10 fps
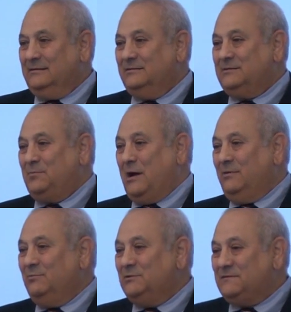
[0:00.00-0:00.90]
This
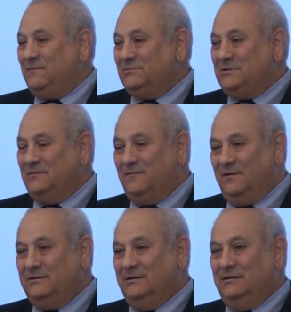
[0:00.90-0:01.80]
problem was first
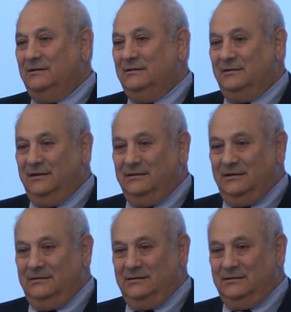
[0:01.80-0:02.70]
confronted in the late
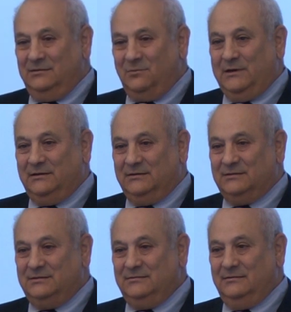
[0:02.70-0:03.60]

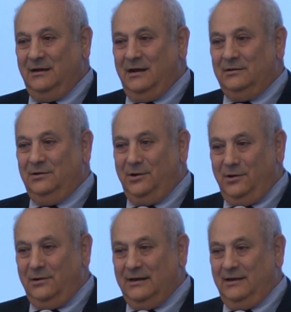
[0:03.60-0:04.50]
1920s, not
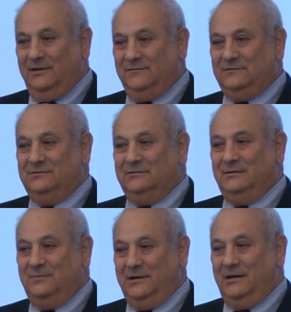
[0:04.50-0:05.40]
long after
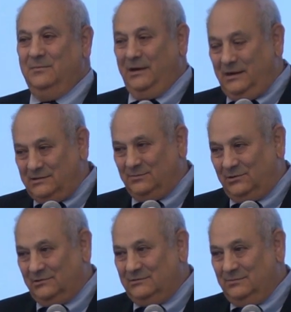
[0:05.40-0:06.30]
it became
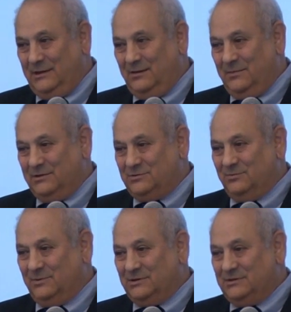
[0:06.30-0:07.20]
possible to make
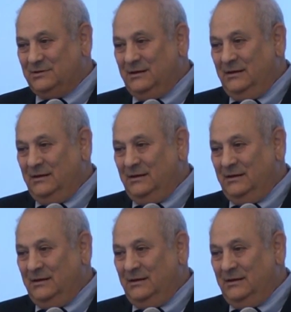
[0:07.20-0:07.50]
measurements.